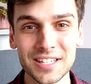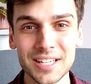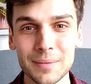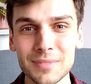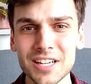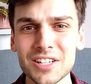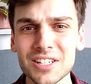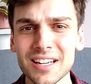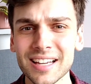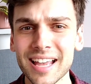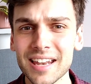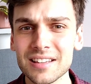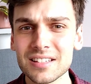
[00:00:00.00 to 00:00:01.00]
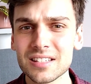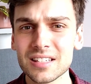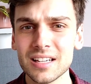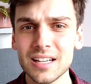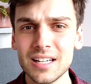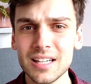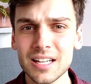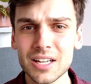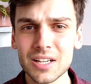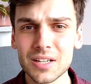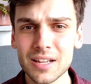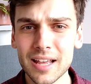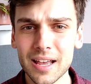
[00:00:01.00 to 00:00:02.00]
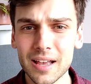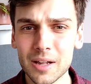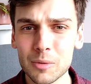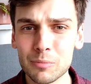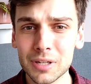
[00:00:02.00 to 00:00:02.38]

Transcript: Temptation against uh,